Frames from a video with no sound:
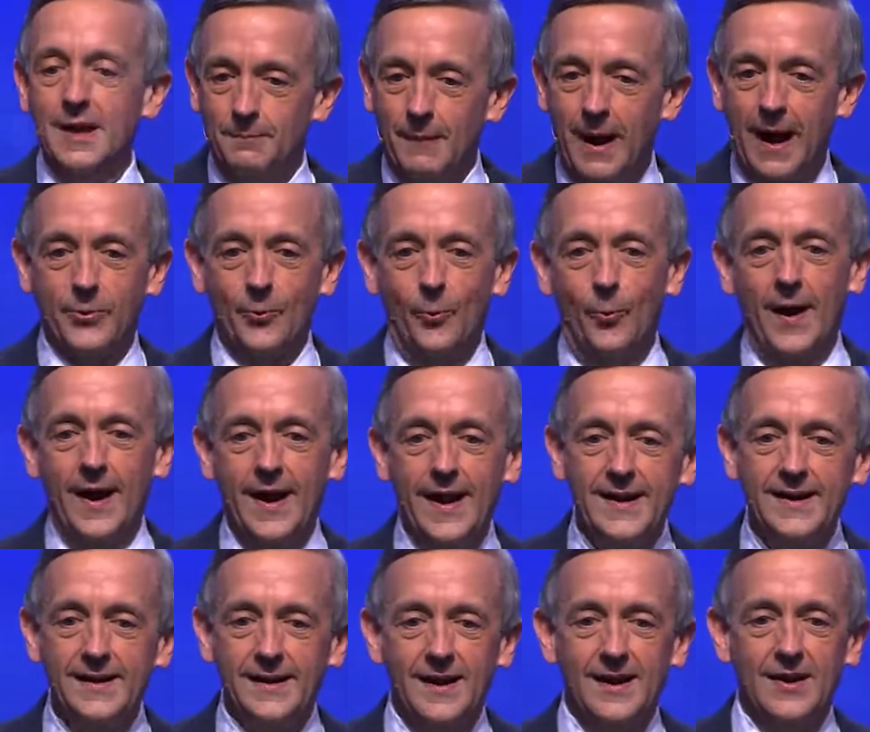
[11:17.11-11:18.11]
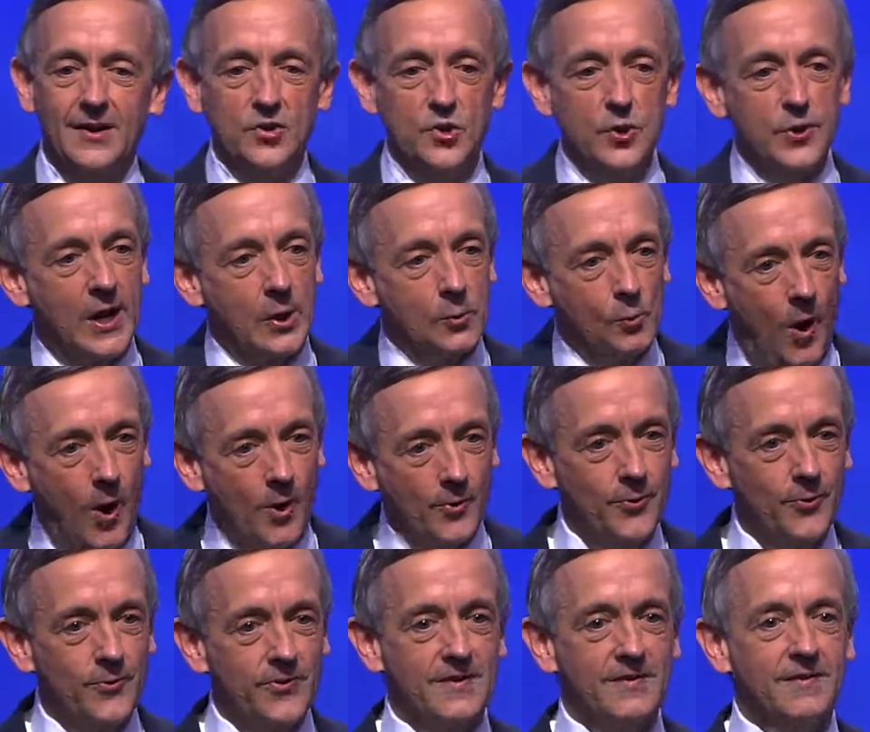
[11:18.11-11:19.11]
By the way, you can
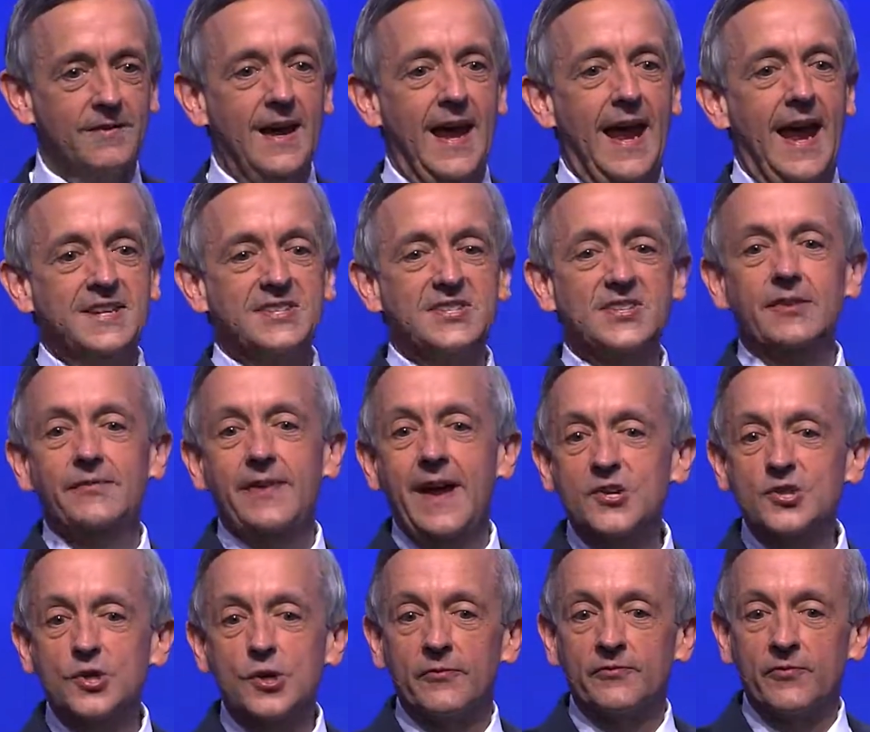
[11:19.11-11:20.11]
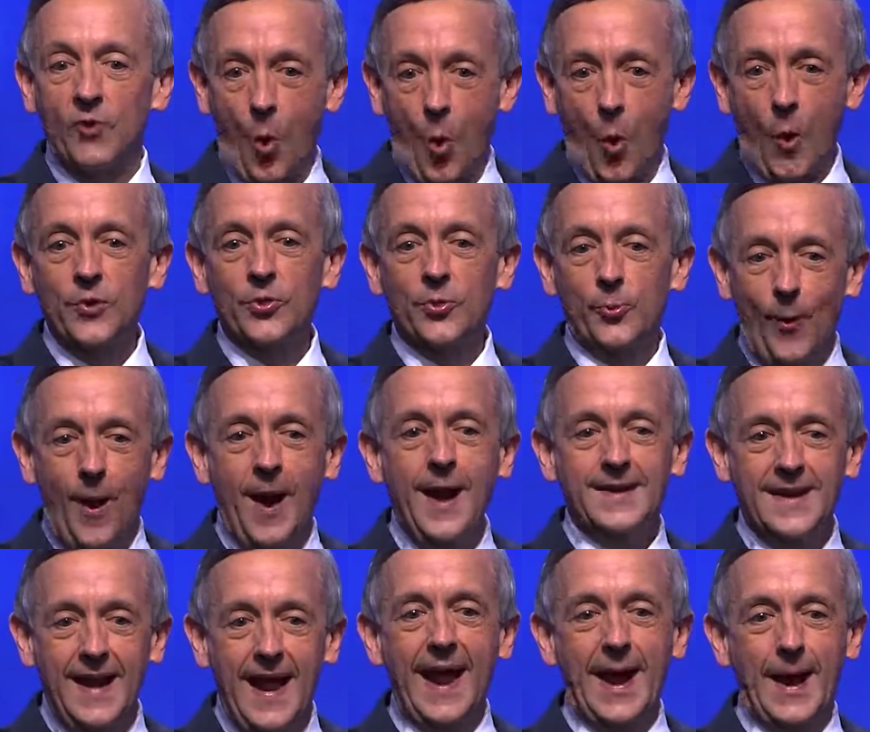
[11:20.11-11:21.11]
walk through the excavation of Corinth
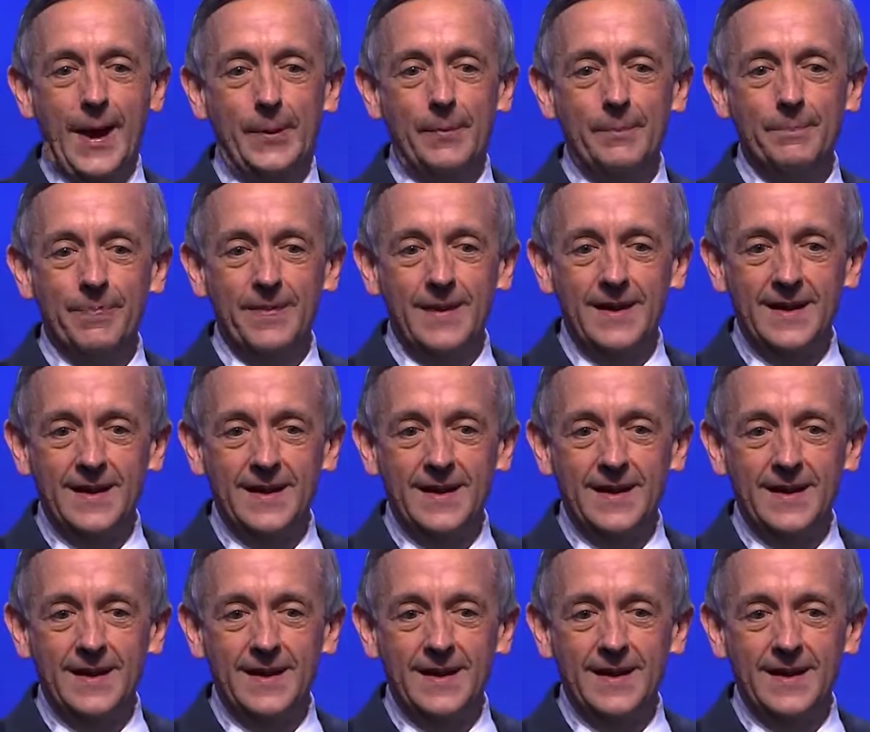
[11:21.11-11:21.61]
right now.